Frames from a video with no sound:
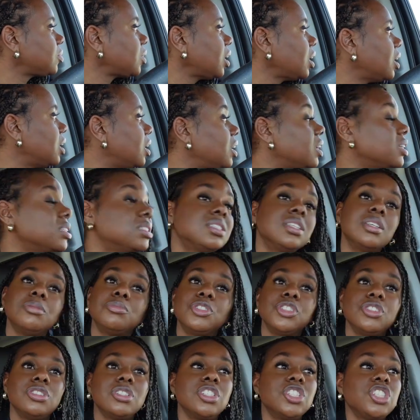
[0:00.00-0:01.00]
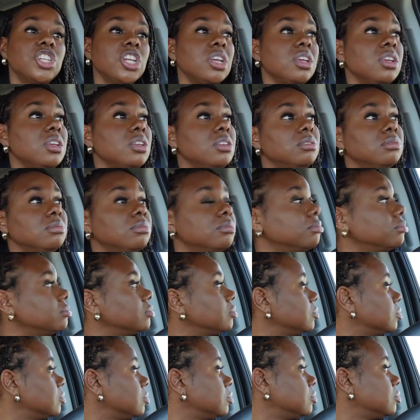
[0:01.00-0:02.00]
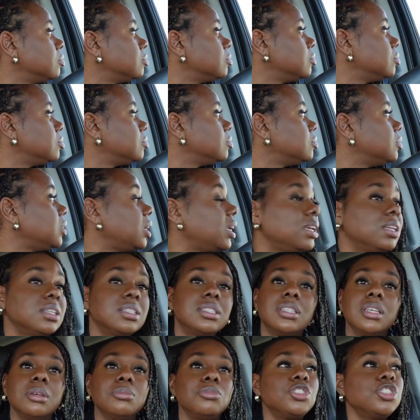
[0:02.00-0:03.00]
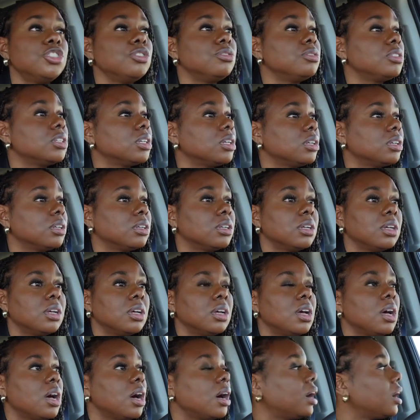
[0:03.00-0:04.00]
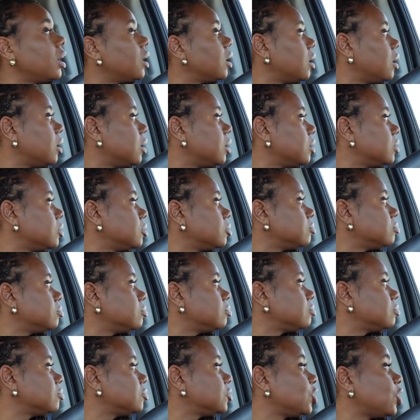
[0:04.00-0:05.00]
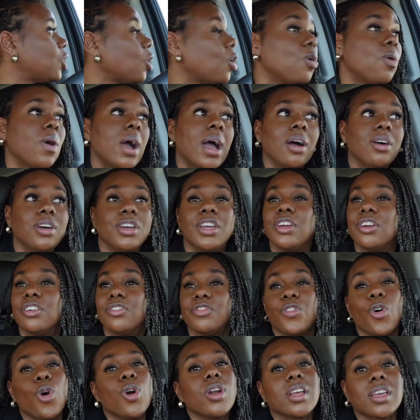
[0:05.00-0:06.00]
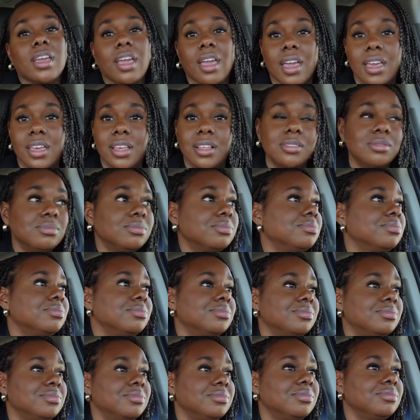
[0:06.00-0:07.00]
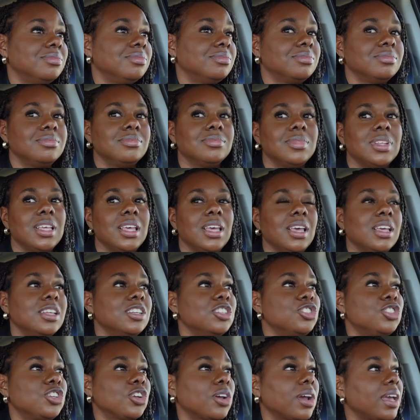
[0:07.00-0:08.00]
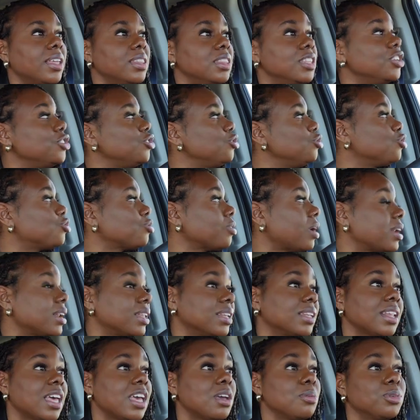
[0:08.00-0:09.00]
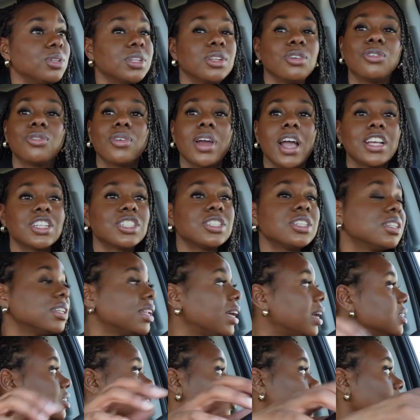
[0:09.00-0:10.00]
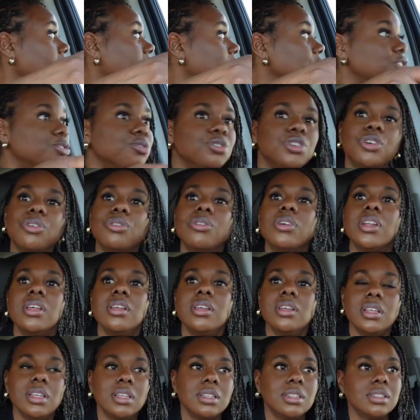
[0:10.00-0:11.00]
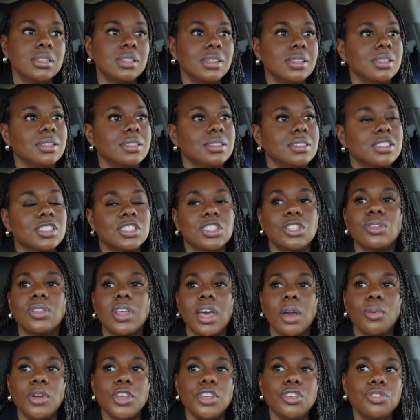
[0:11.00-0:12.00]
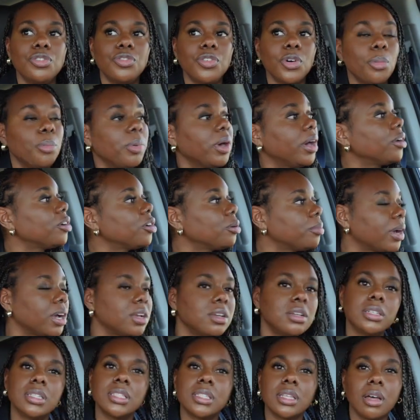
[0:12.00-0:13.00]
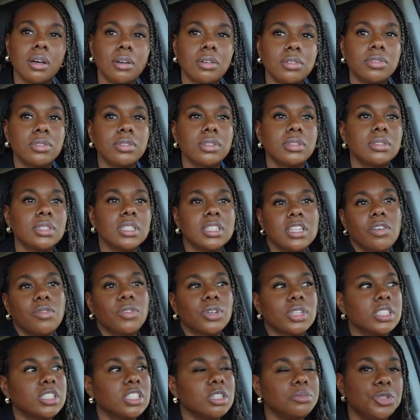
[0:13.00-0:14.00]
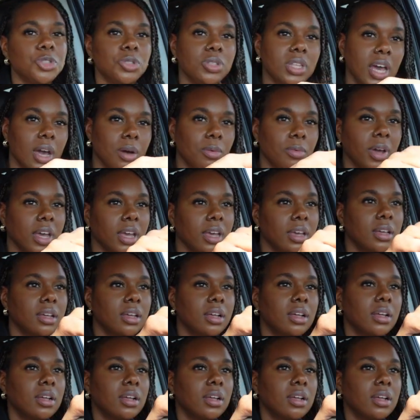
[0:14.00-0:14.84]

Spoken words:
He could tempt you to cheat. He could tempt you to go out here and fornicate, and then you try to label it or rationalize why you're doing it, so that way you feel better about yourself. The devil can tempt you that way,